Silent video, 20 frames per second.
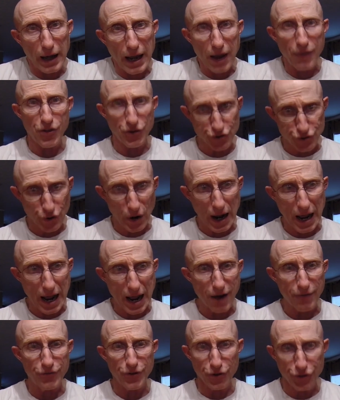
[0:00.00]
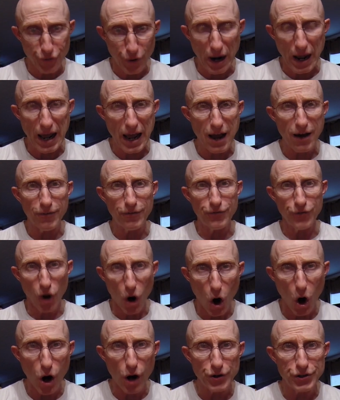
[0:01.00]
I have the drive, the thrive, the
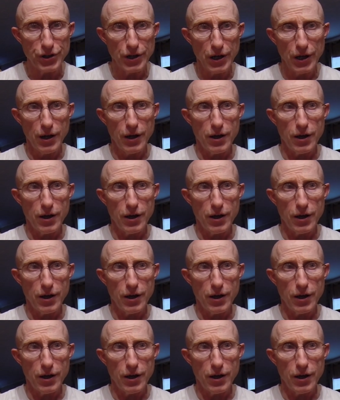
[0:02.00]
heart.